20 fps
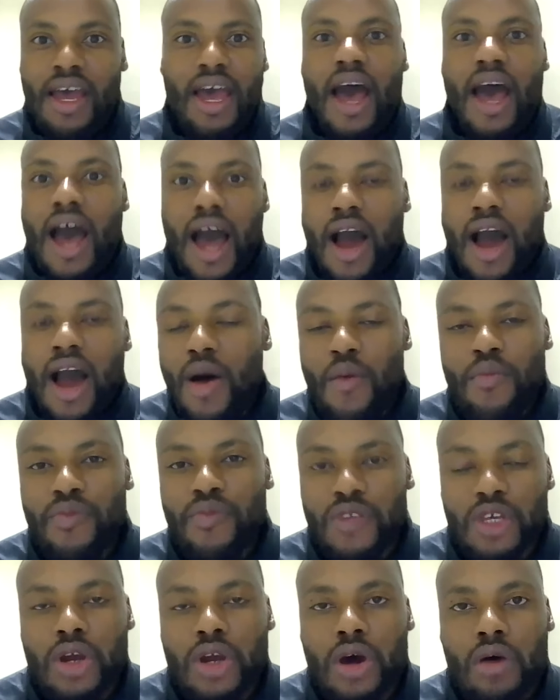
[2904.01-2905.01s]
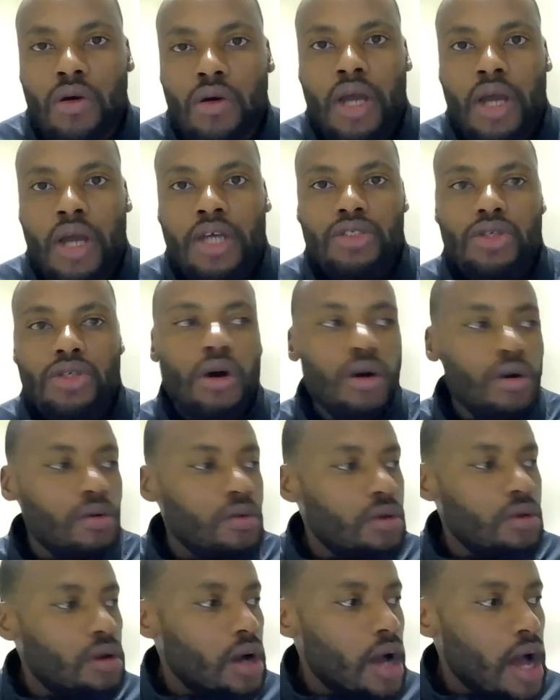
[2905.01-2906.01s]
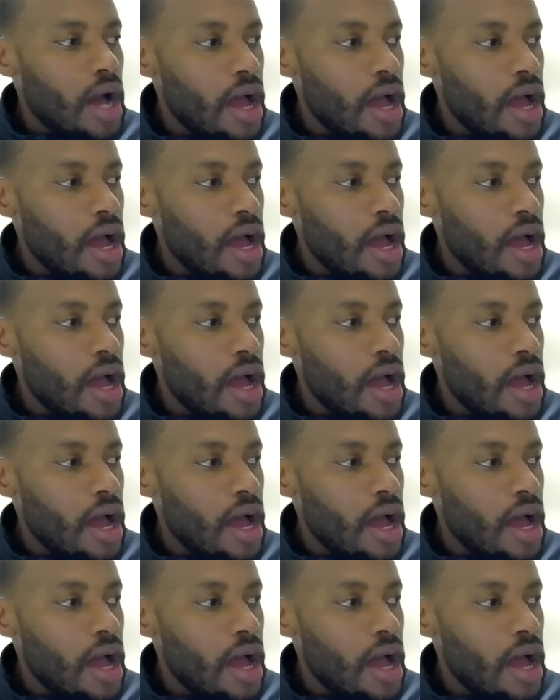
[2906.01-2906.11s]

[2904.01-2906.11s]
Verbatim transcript: Um, you know, so